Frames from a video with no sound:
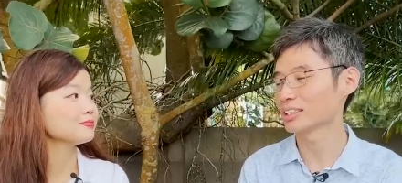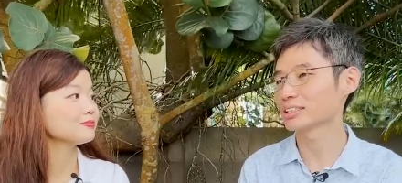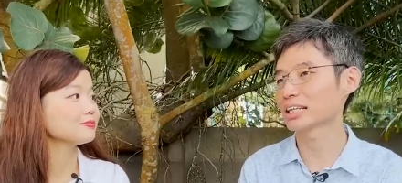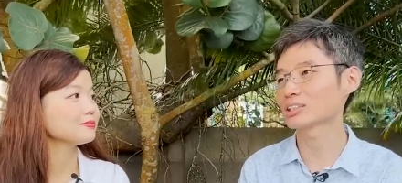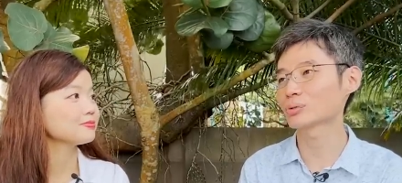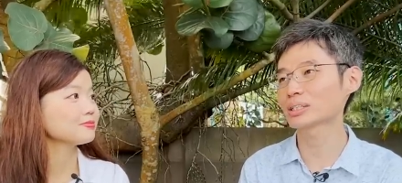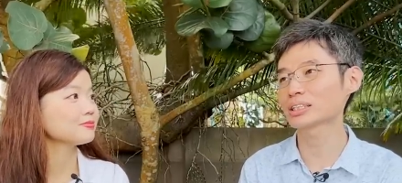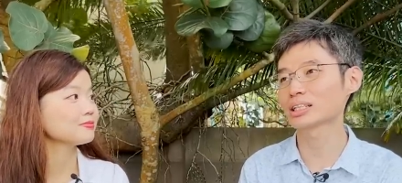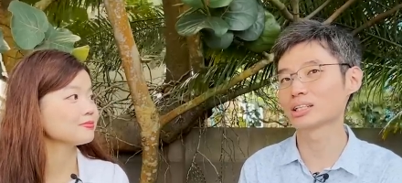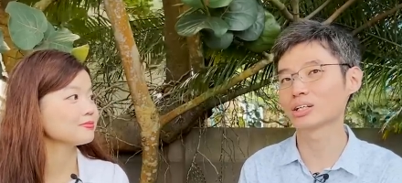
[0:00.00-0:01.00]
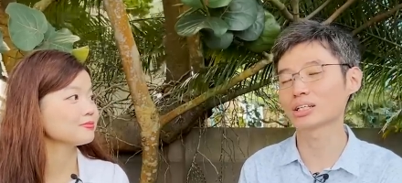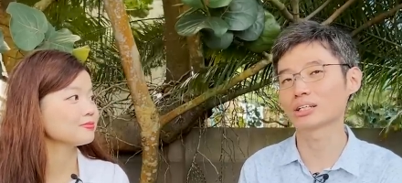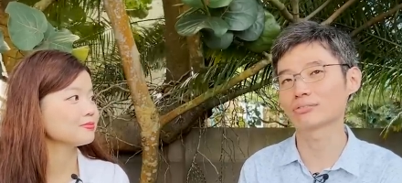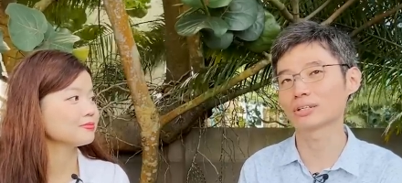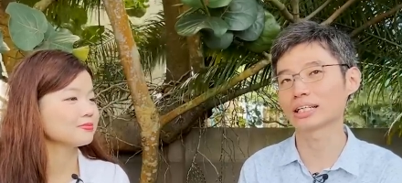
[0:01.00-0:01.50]
Speaker 1: They are doing a lot
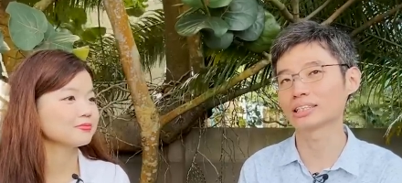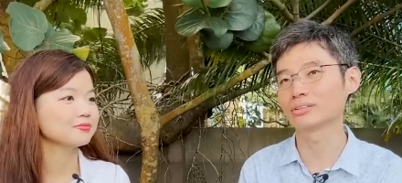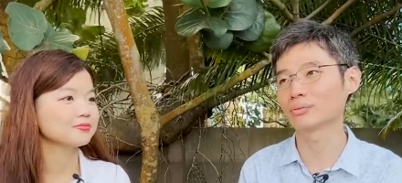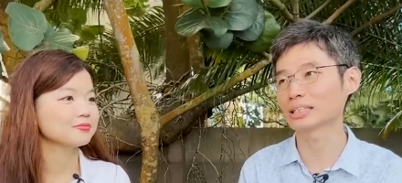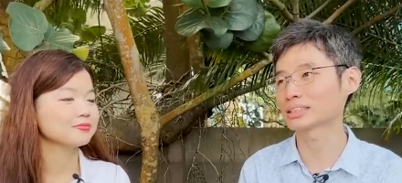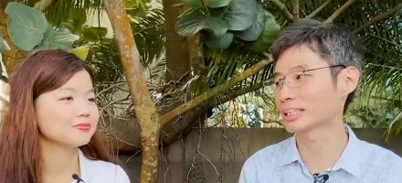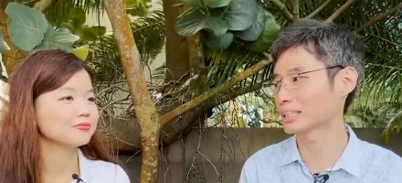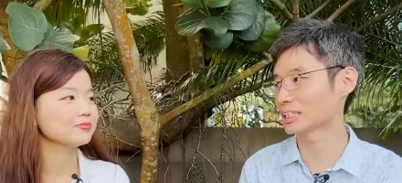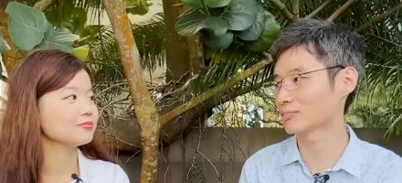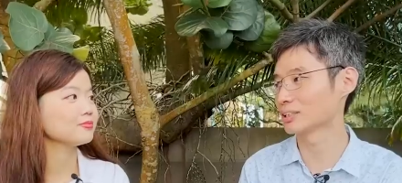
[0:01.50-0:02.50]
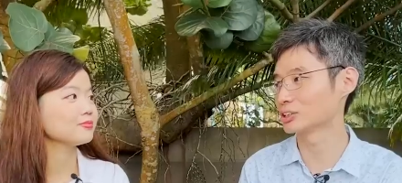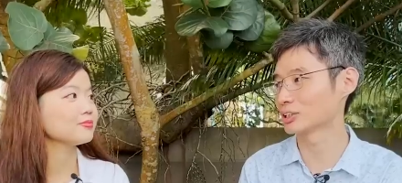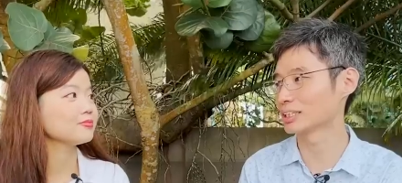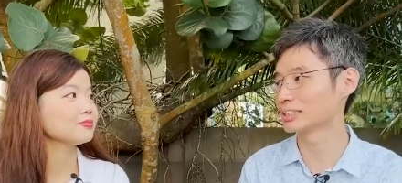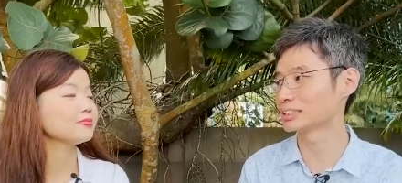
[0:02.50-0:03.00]
of like investigative
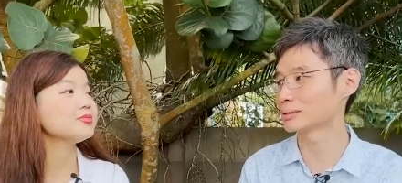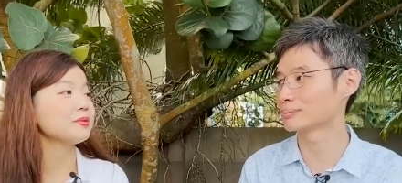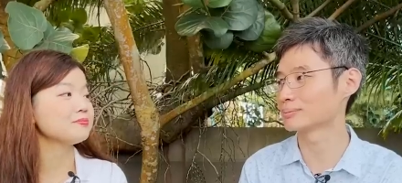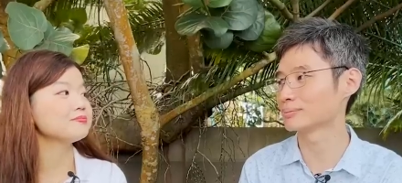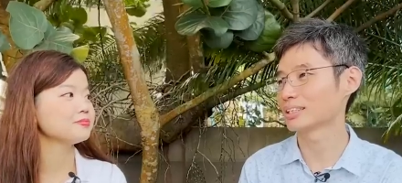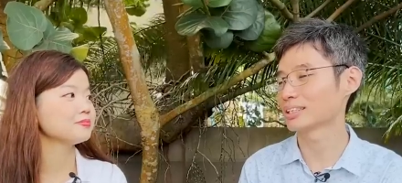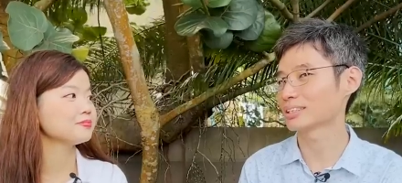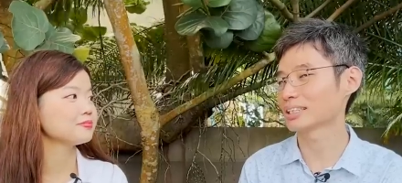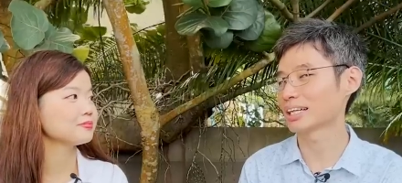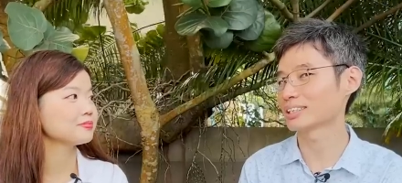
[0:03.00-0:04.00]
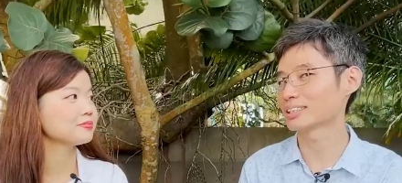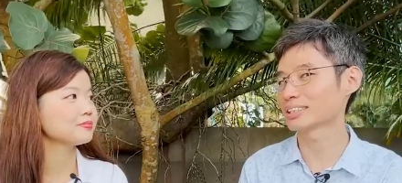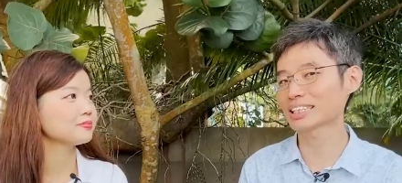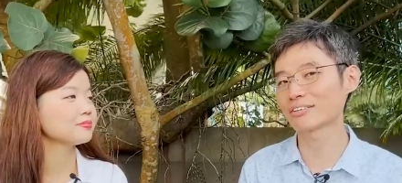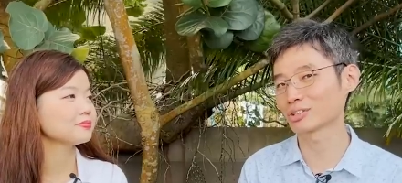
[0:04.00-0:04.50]
journalism yep. that
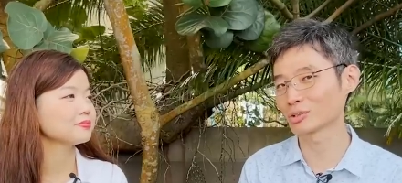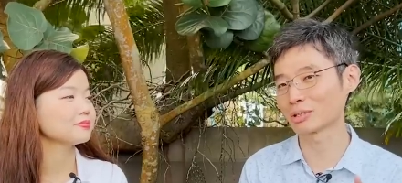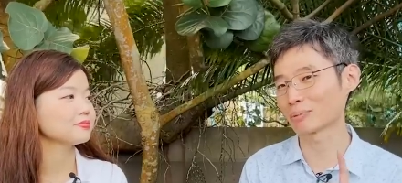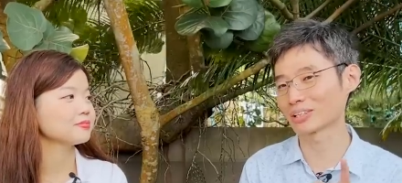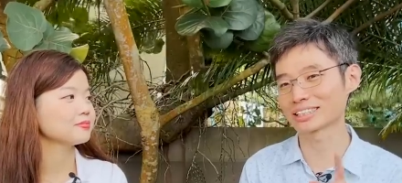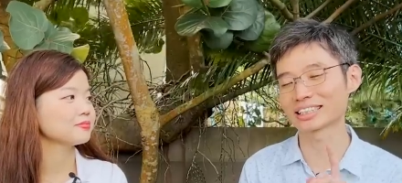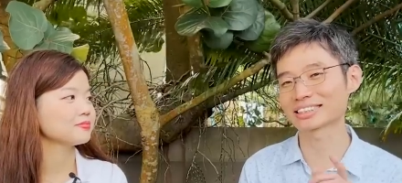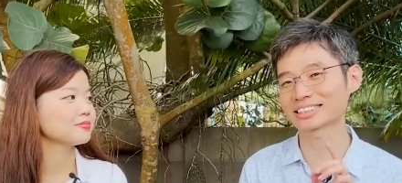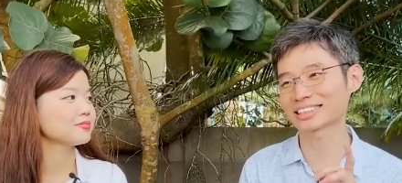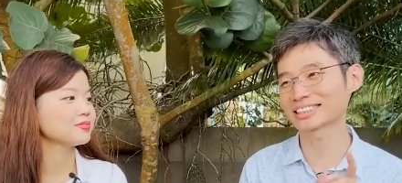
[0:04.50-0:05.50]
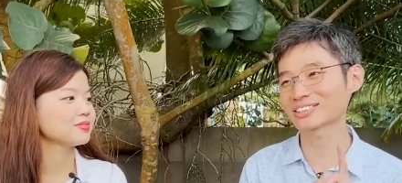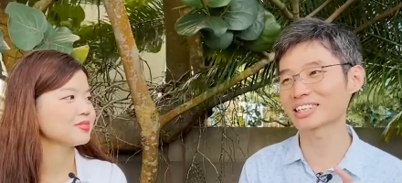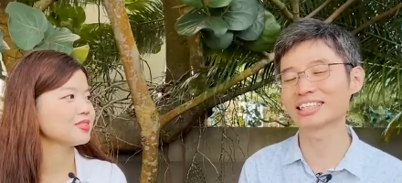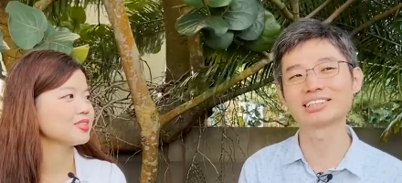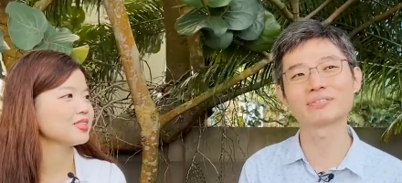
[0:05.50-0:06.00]
doesn't have to do with politics. So
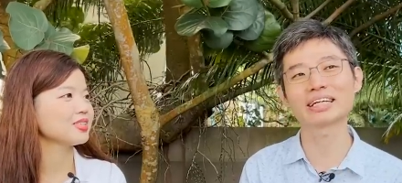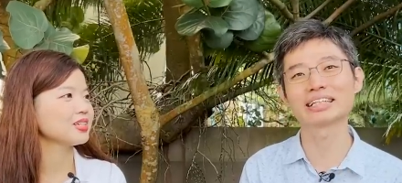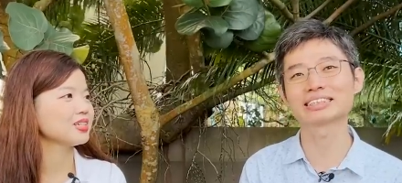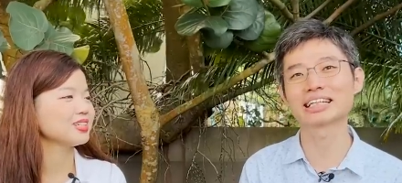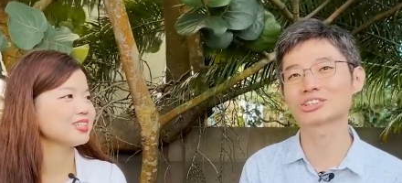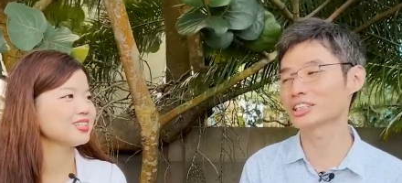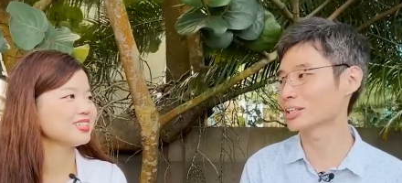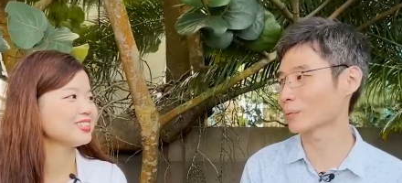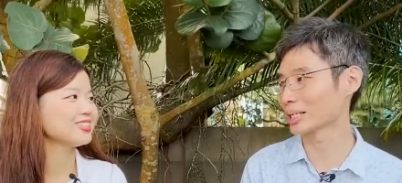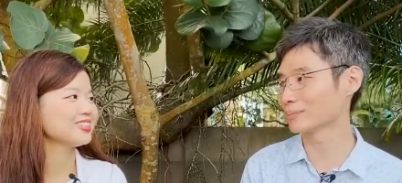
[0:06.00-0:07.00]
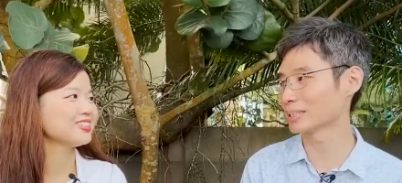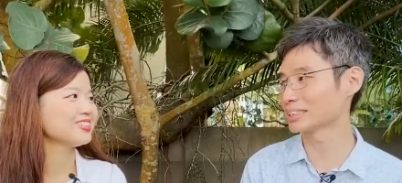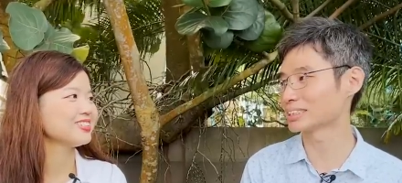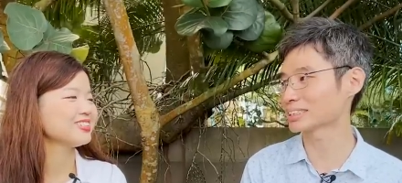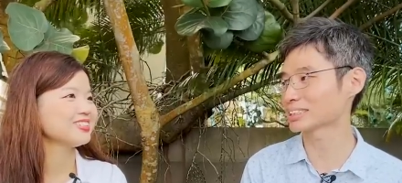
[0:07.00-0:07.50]
in a way, it's actually viable.
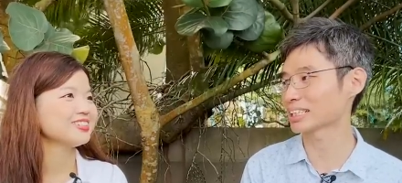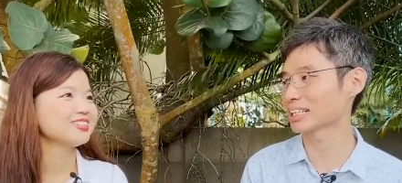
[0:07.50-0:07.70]
It's just